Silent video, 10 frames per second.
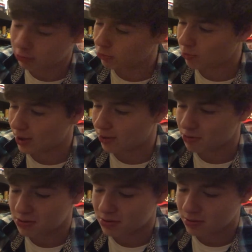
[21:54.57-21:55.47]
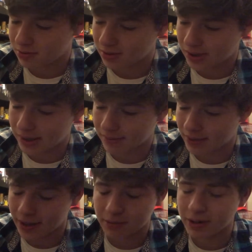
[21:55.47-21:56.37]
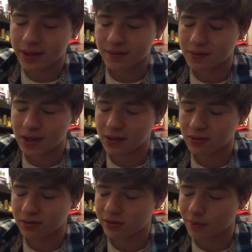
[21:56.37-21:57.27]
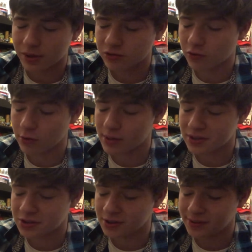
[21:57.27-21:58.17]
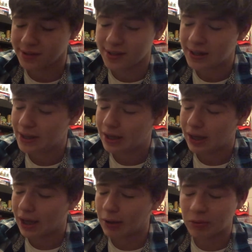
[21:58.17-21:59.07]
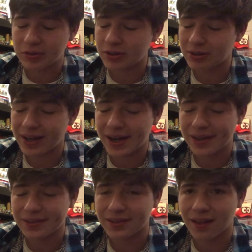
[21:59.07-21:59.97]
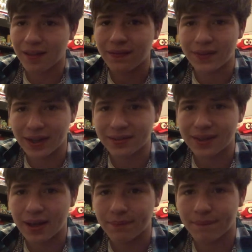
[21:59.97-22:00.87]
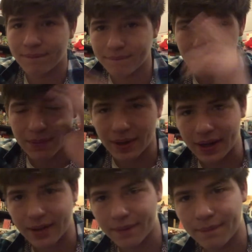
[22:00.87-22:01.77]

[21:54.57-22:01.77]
Wow. Anyway, thank you so much for watching. I will see you guys next time. Bye bye.